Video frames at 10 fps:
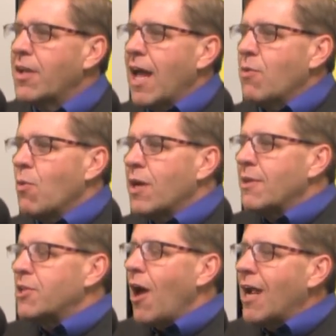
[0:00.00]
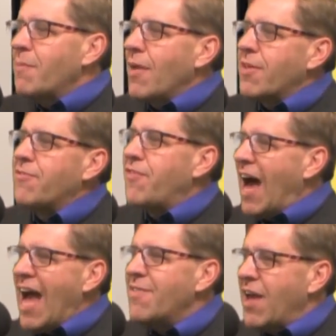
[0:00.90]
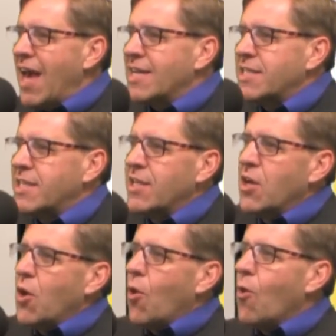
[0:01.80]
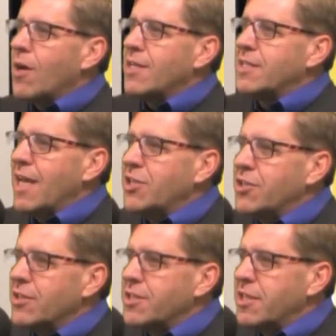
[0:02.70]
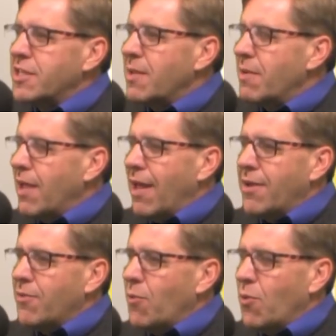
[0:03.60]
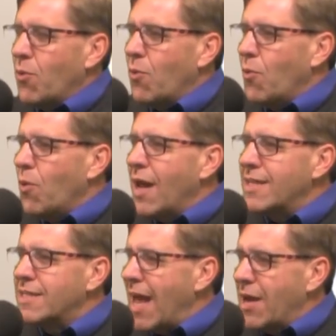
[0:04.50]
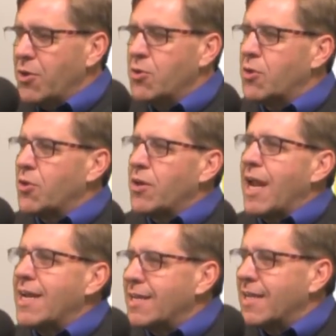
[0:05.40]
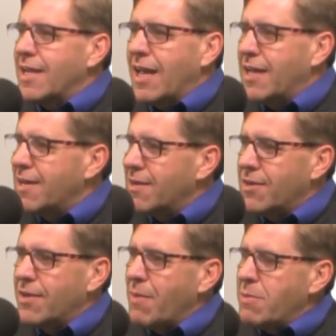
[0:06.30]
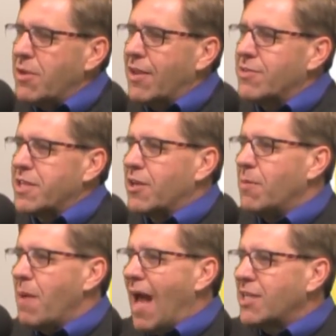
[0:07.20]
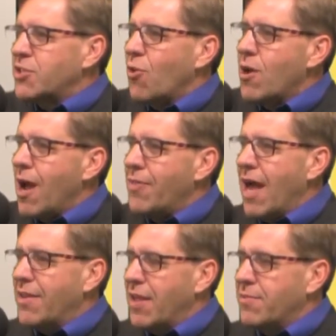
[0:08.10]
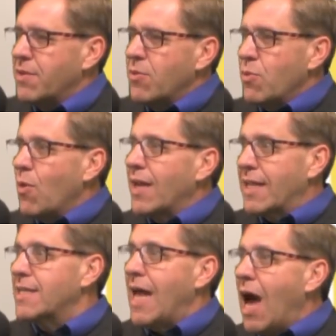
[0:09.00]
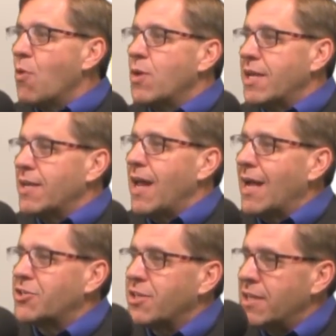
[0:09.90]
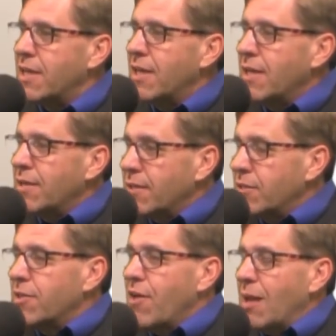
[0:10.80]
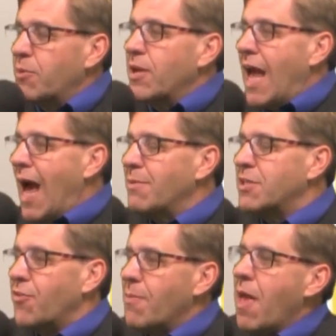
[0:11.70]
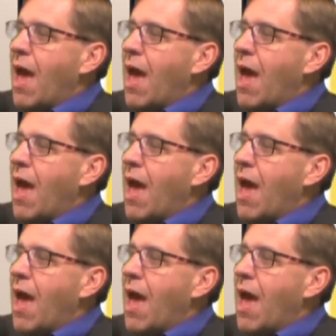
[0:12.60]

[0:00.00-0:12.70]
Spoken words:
Okay, well, we're going to talk about the 5S organizational system and what is that, who created it, and maybe you can give us a little backstory on that, and then we want to get into how we can actually develop good habits from